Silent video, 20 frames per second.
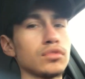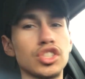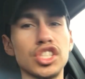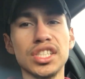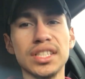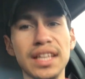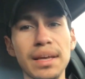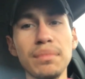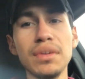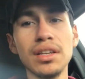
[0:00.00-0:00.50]

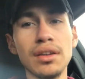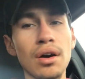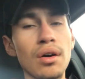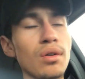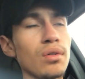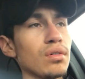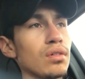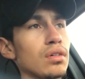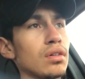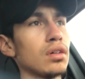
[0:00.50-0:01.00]
just let me
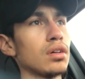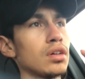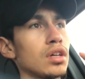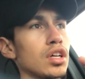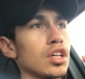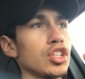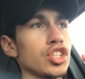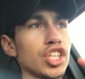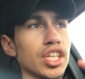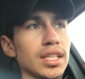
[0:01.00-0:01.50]
know.
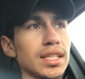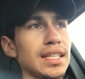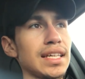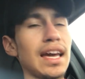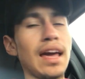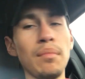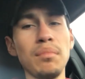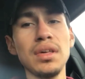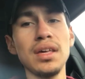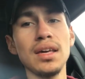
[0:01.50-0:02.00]
You can
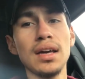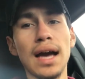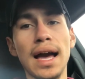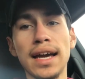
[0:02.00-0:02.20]
DM me.